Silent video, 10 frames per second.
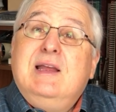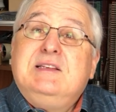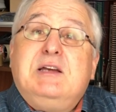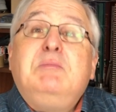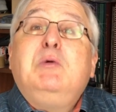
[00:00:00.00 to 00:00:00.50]

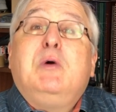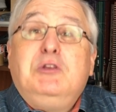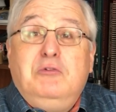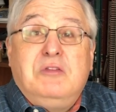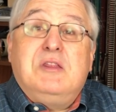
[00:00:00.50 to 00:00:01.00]
Tell me what
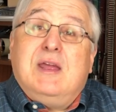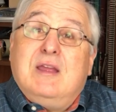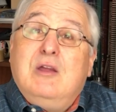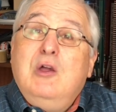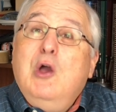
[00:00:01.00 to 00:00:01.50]
you think.
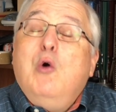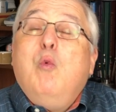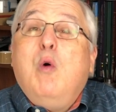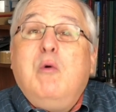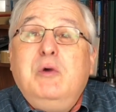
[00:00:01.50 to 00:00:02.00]

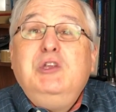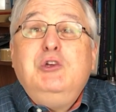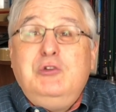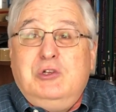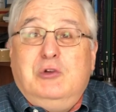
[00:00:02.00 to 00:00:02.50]
What would
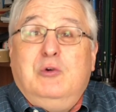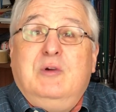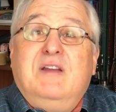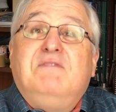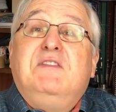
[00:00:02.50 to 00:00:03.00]
you do
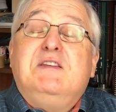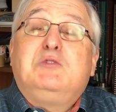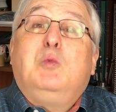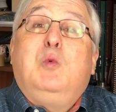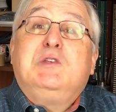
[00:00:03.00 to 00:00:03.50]
if
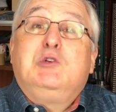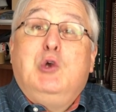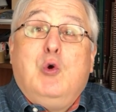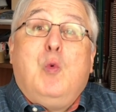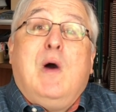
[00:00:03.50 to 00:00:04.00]
this was
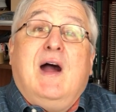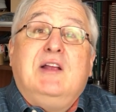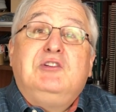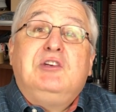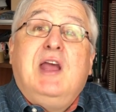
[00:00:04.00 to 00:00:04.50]
your
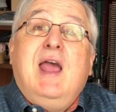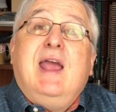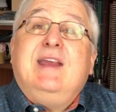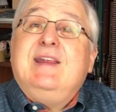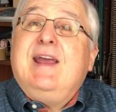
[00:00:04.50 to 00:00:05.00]
watch
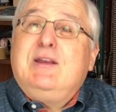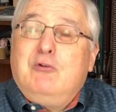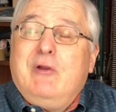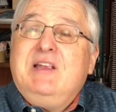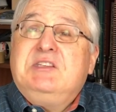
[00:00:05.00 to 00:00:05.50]
and it had
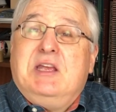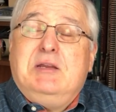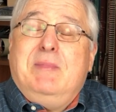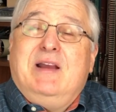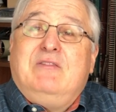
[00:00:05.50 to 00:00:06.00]
great
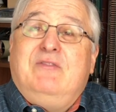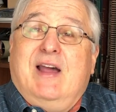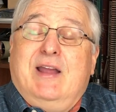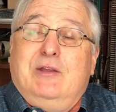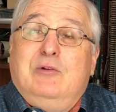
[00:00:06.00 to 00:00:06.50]
sentimental
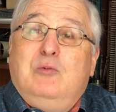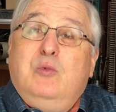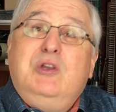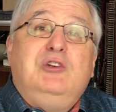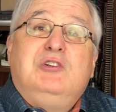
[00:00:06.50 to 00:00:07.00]
value?
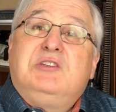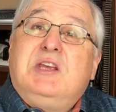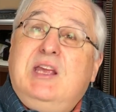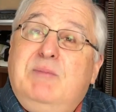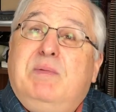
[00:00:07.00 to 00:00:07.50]
Would you just
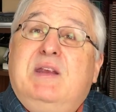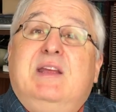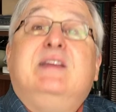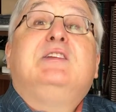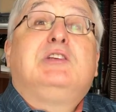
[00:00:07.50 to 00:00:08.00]
keep it
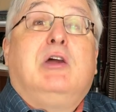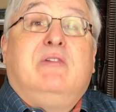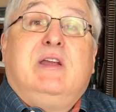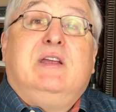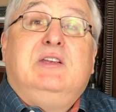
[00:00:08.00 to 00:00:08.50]
in its
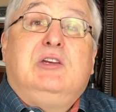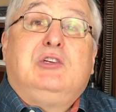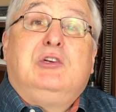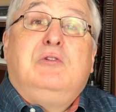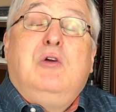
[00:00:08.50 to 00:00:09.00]
current
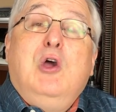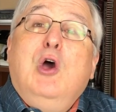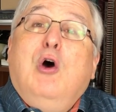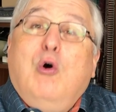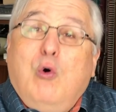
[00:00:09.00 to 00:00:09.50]
condition,
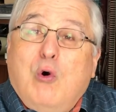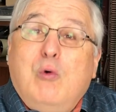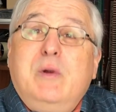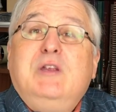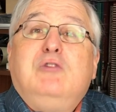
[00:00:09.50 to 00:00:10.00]
or
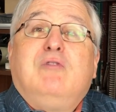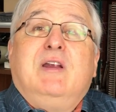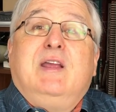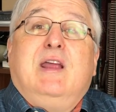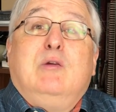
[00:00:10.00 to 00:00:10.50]
would you try
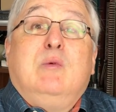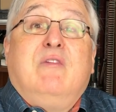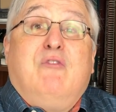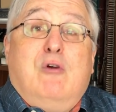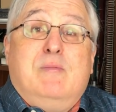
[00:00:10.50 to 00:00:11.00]
to get it
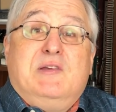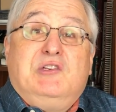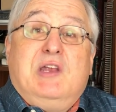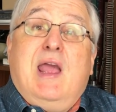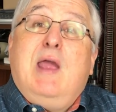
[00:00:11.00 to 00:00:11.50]

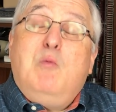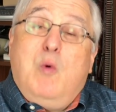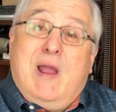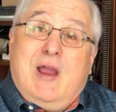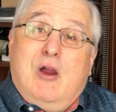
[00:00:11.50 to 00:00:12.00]
refurbished, and
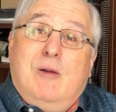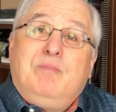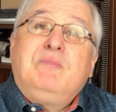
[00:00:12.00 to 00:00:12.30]
where?